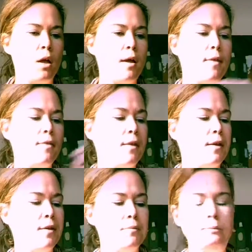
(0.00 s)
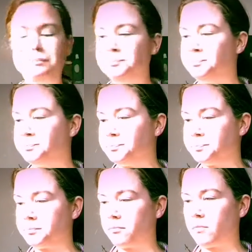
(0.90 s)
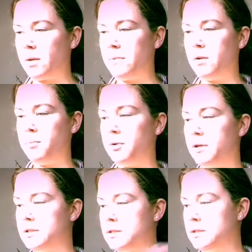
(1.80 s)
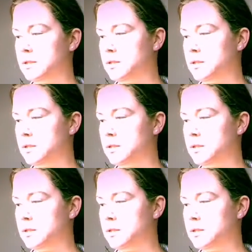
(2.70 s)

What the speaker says: And then I'm going to put